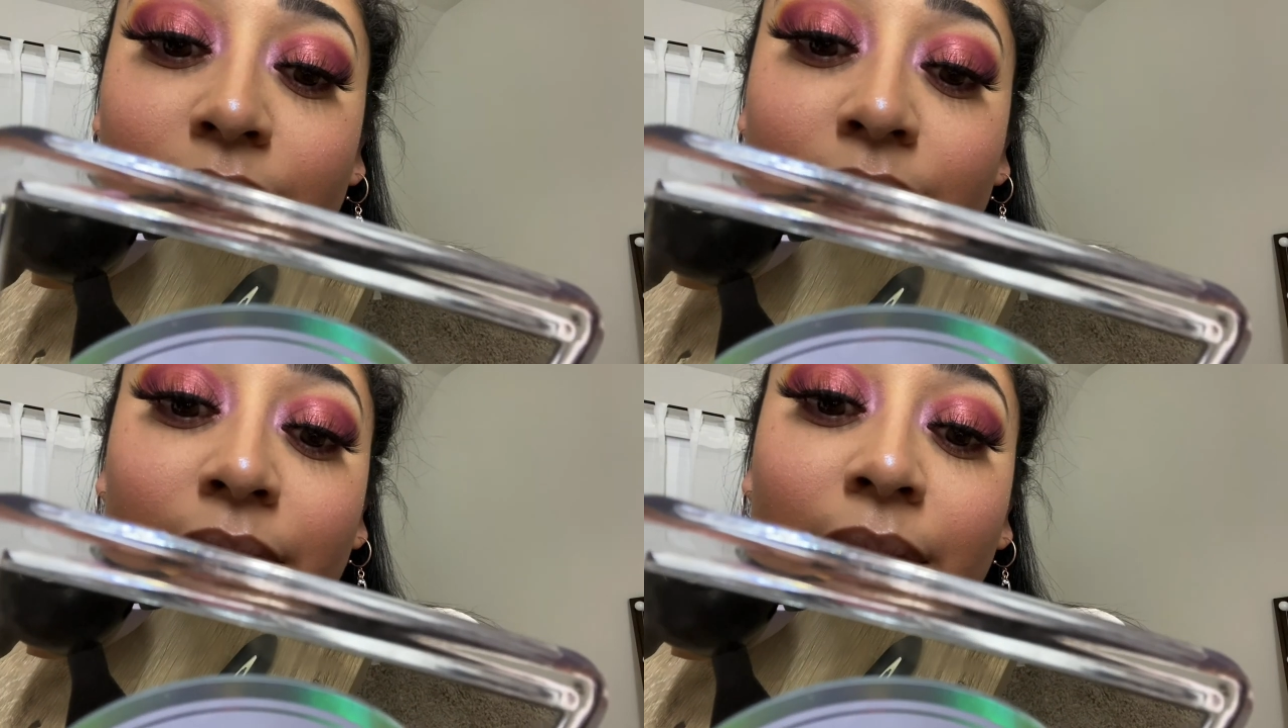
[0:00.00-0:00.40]

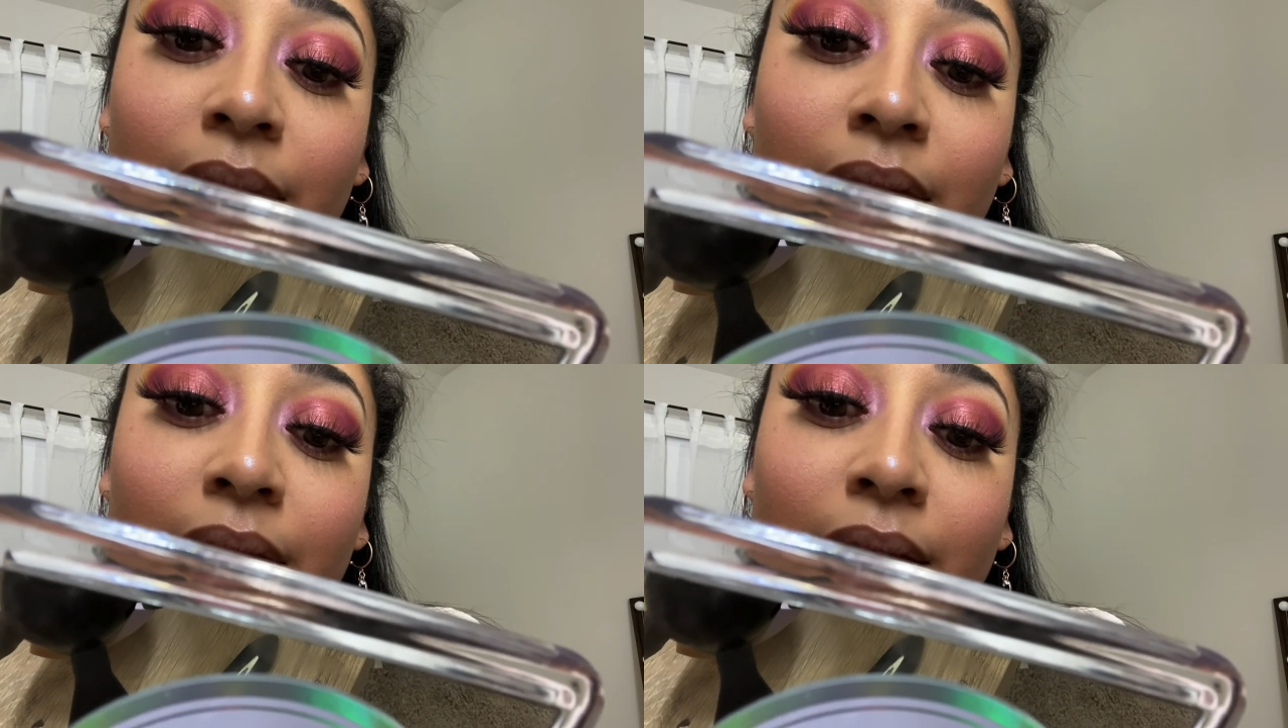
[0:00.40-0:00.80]
It's a
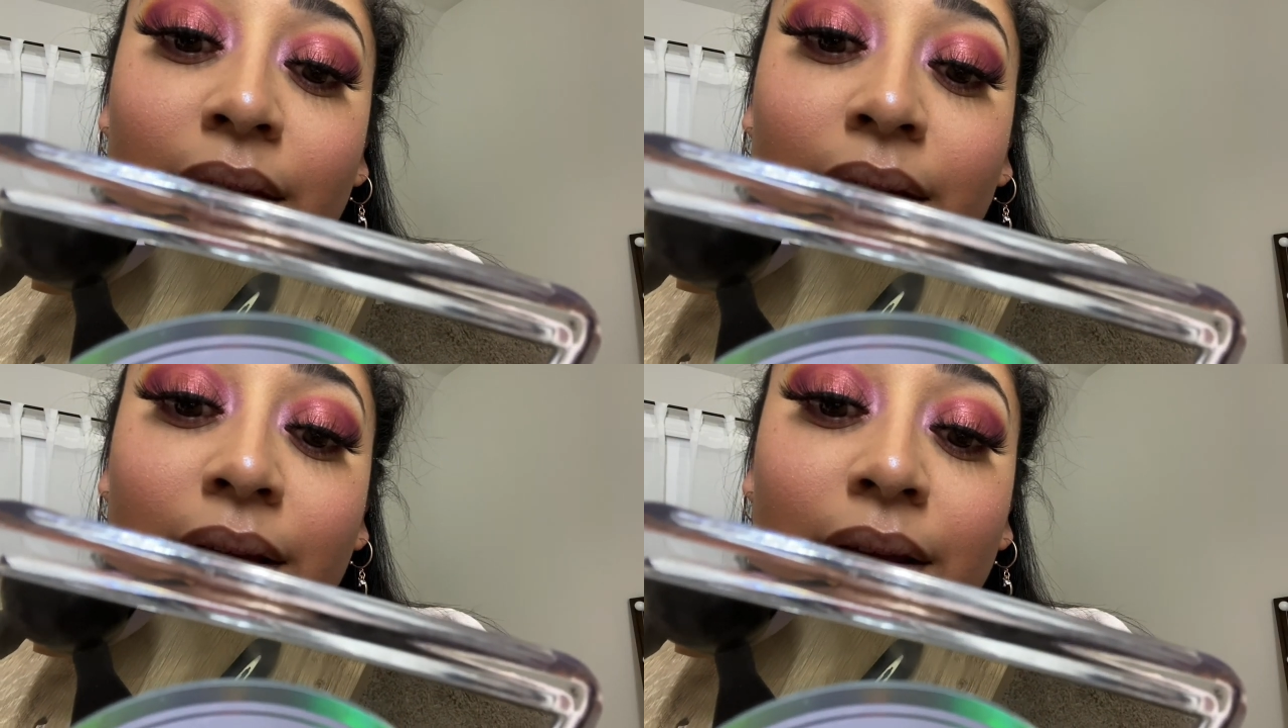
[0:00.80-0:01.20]
brown
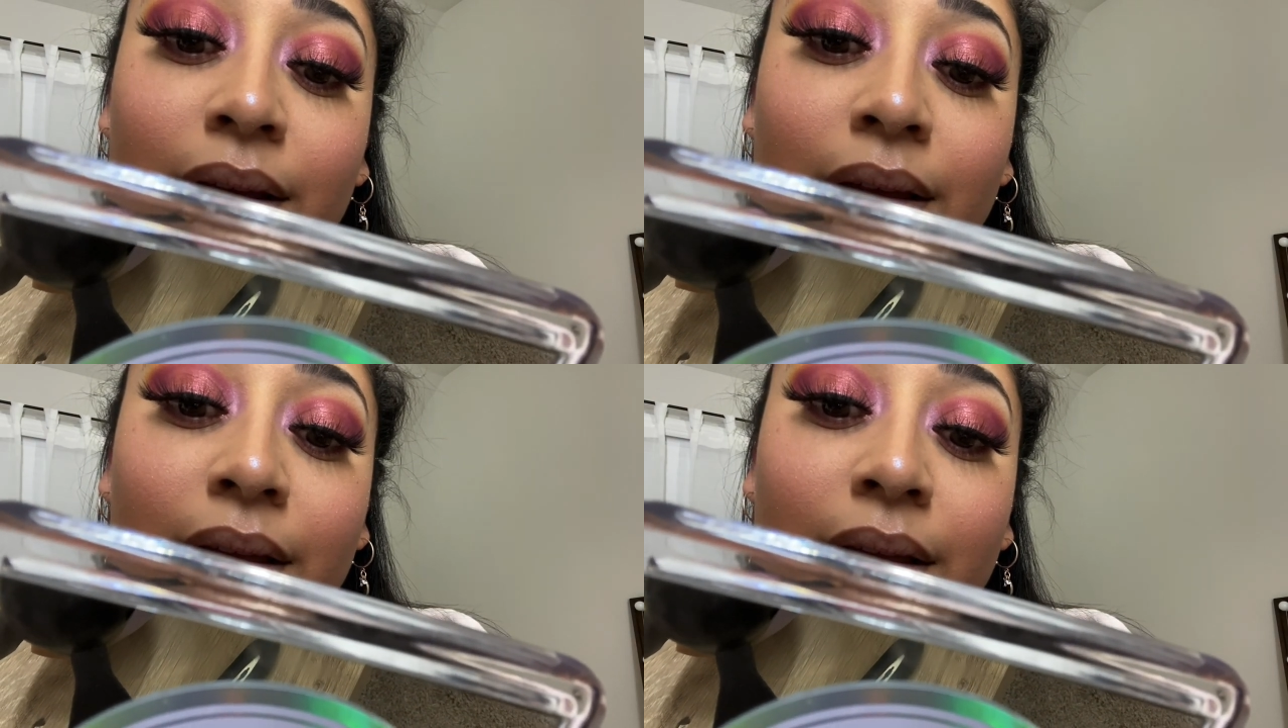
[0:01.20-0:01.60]

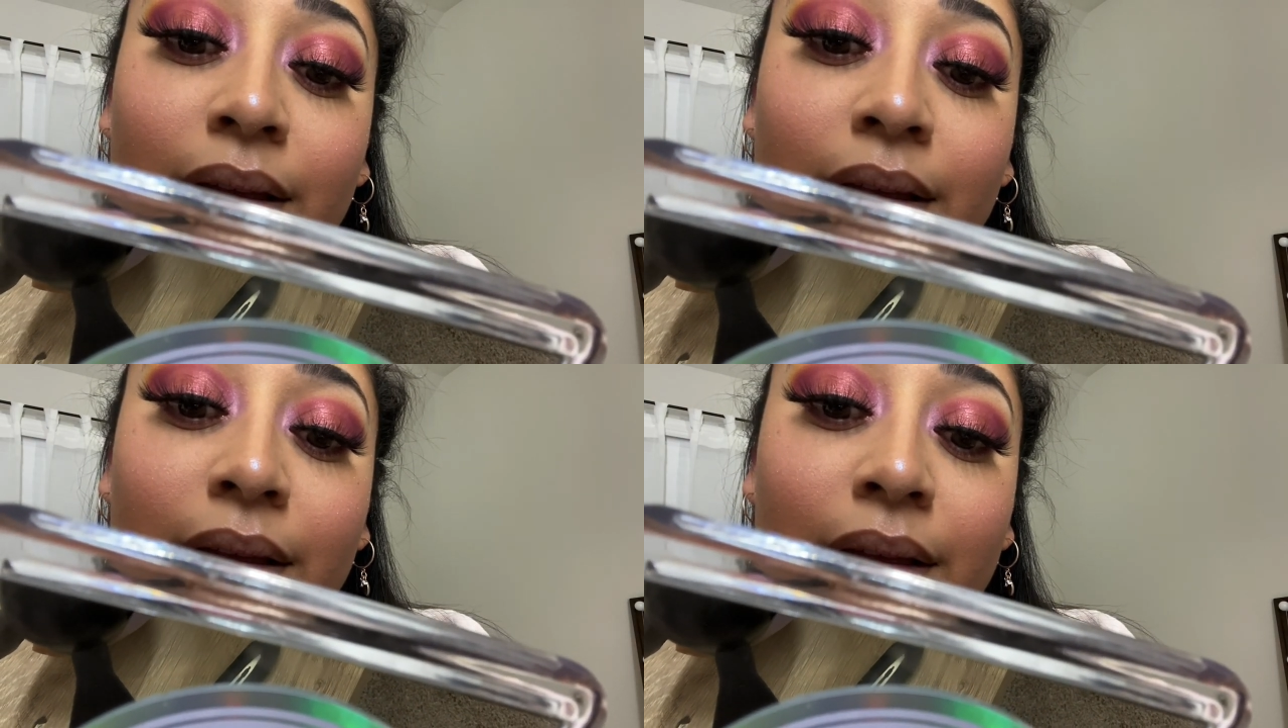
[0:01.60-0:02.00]
shade and
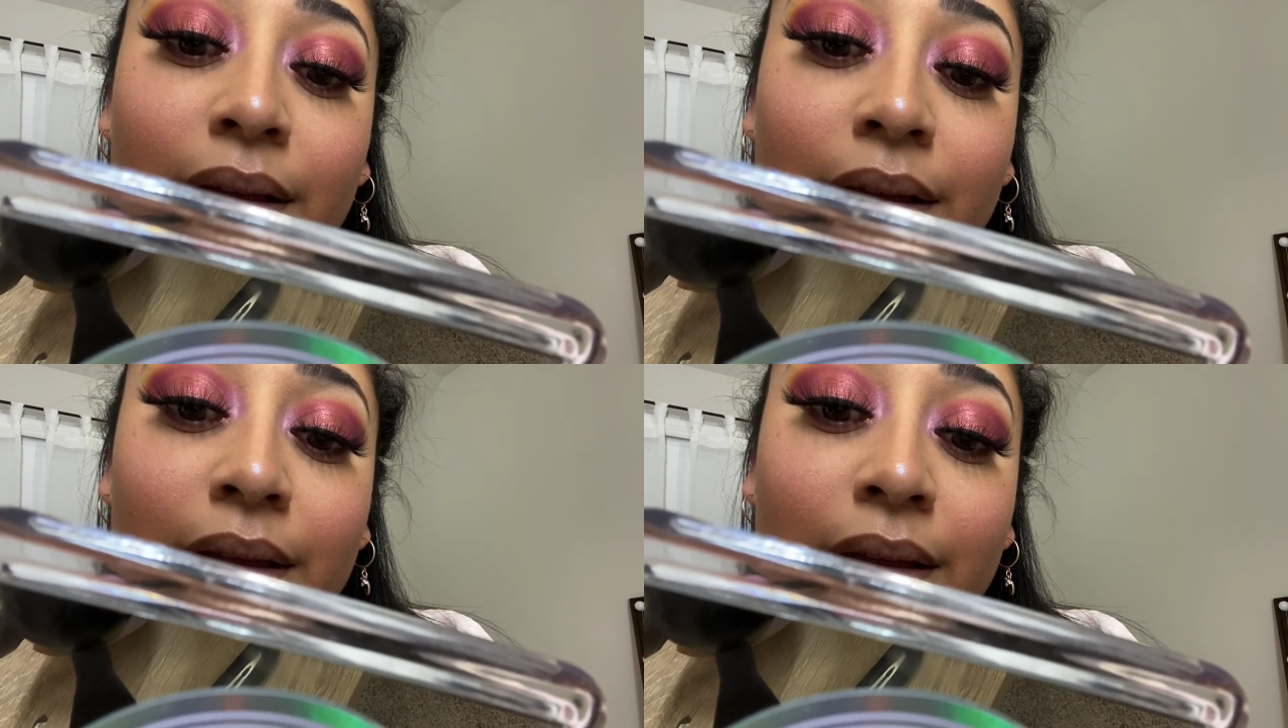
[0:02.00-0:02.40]
it's
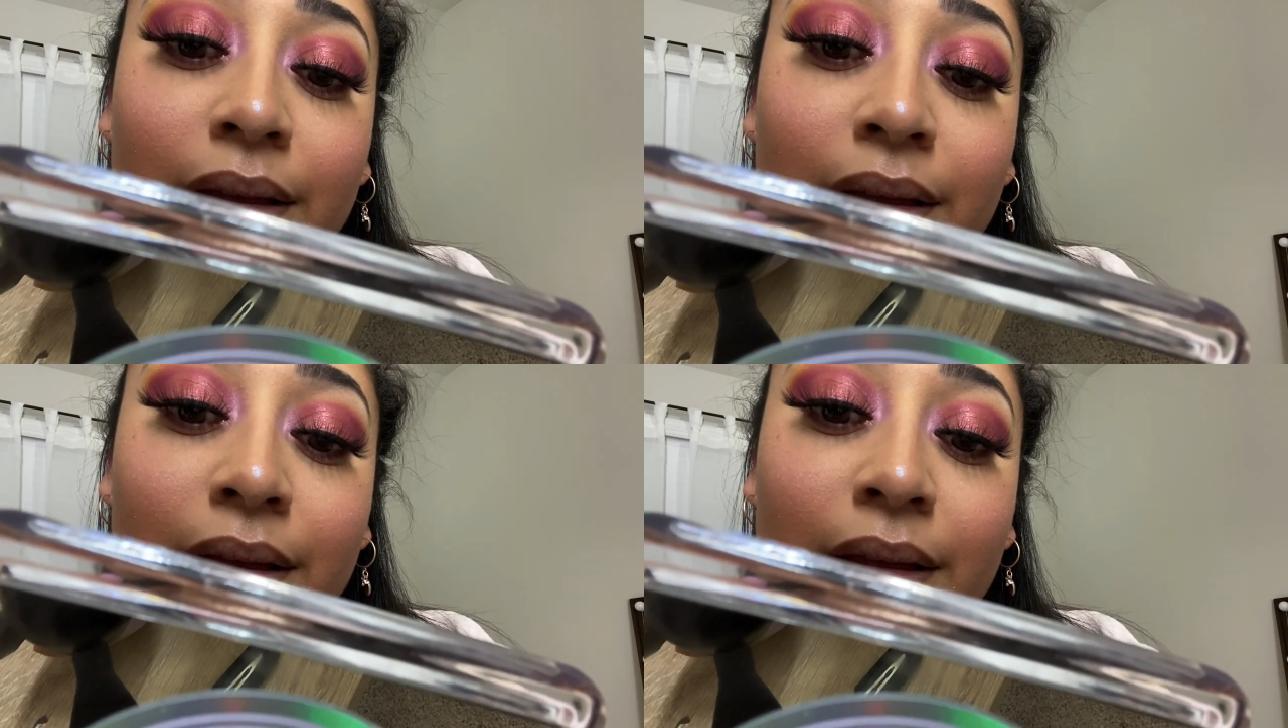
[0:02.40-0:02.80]
so
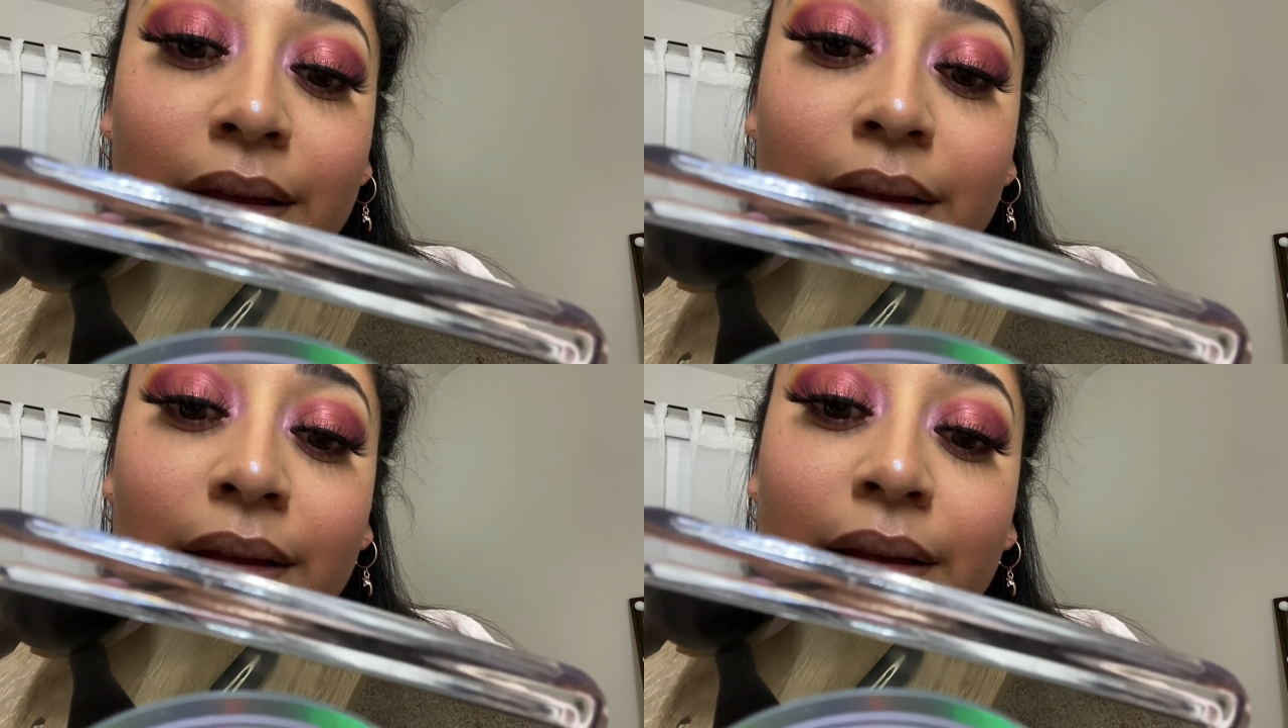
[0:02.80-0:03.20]
pretty, y'all.